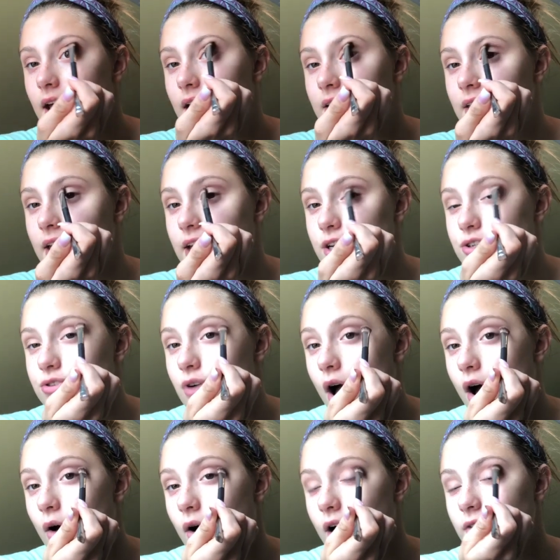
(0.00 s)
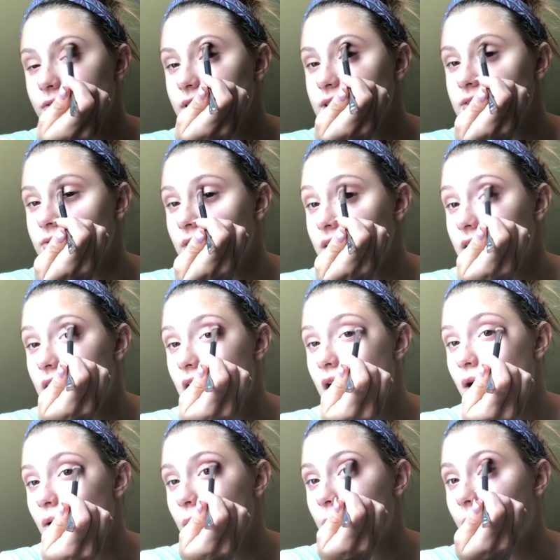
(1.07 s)
in the intro of this
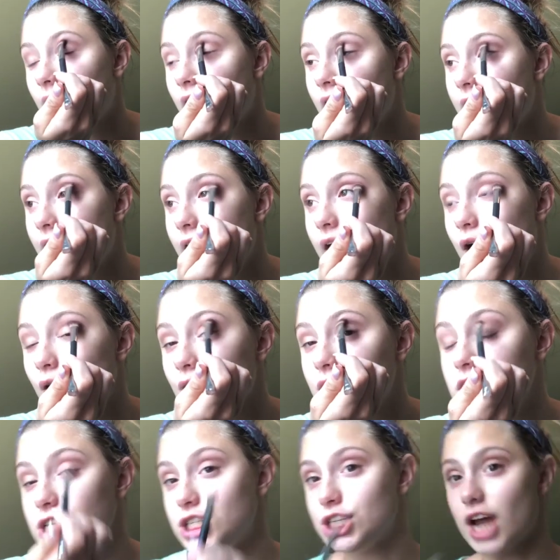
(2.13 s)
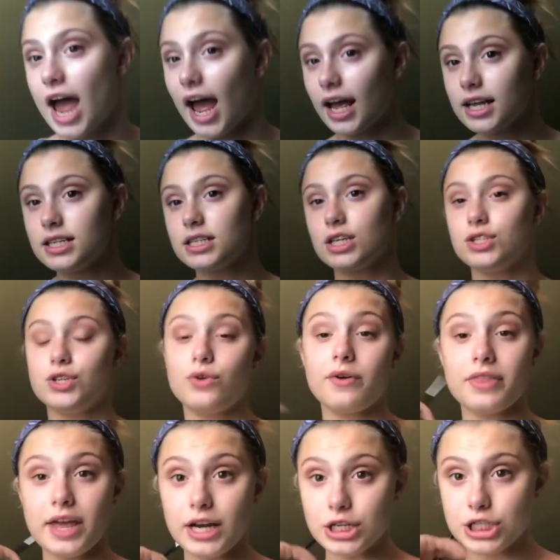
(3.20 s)
video, but I already checked, because you
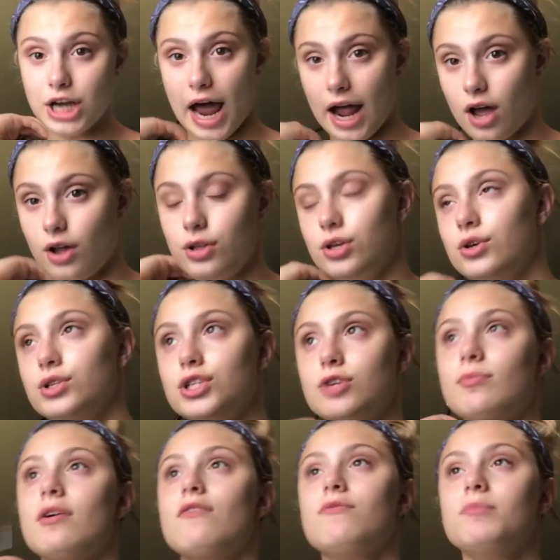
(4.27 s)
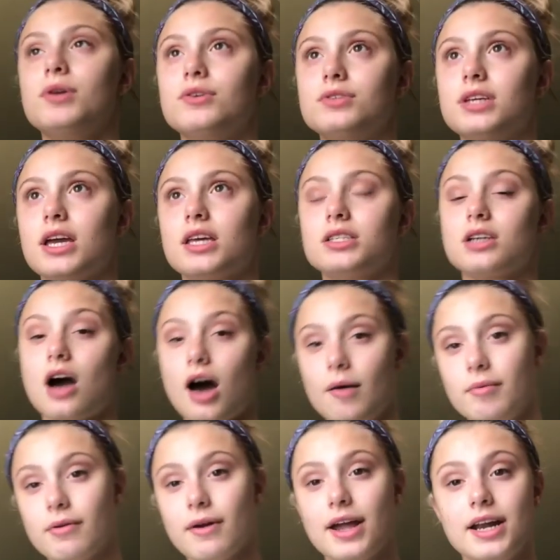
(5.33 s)
can like check on YouTube if music is
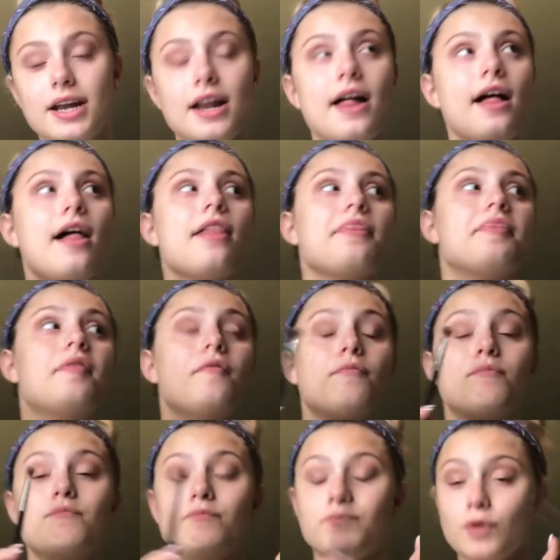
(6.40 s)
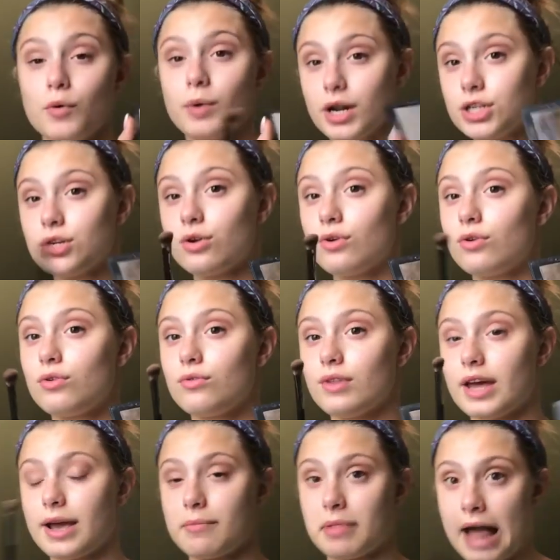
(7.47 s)
copyrighted. The original
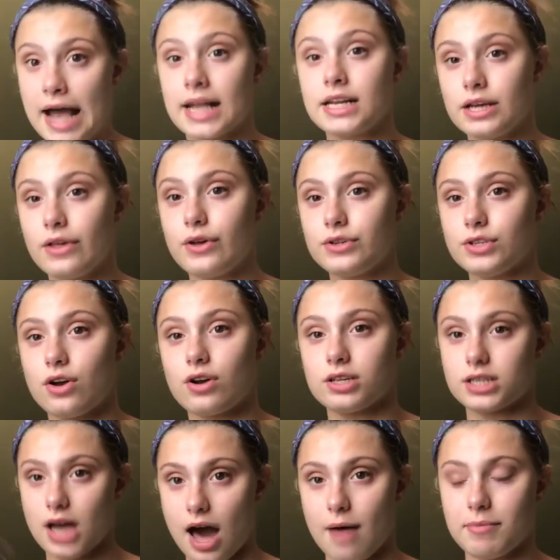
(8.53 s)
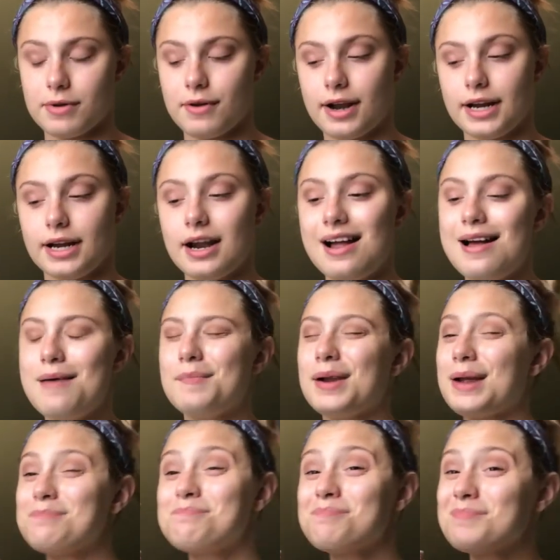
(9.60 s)
like black and yellow song is copyrighted,
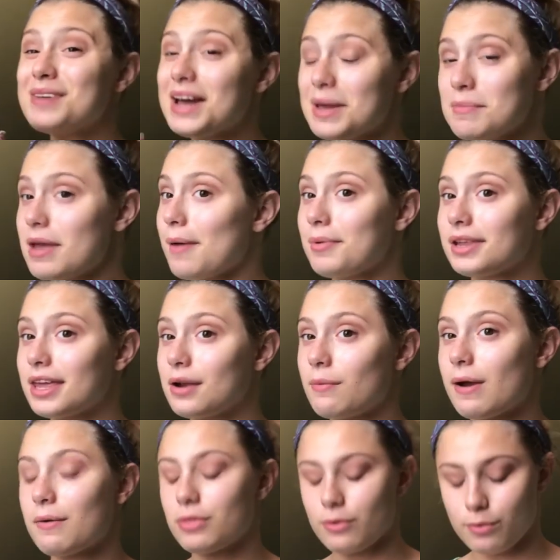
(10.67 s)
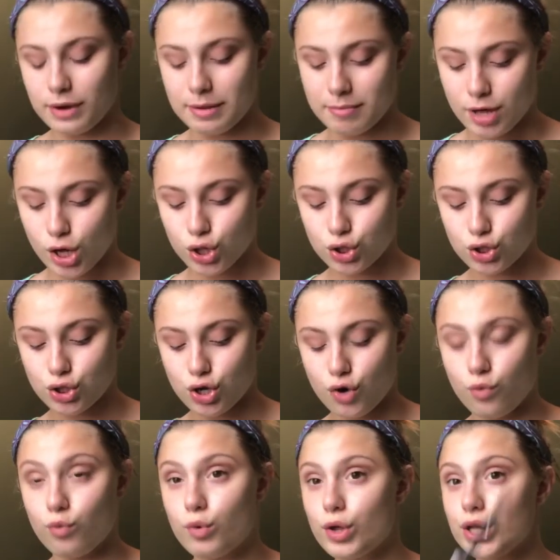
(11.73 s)
but I might be able to get away with a remix, so
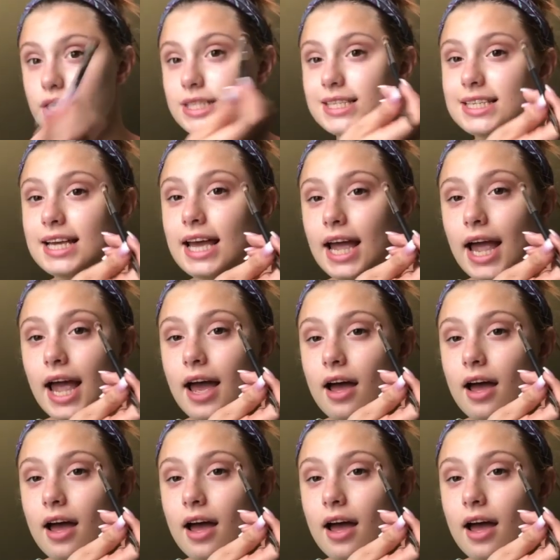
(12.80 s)
we'll see.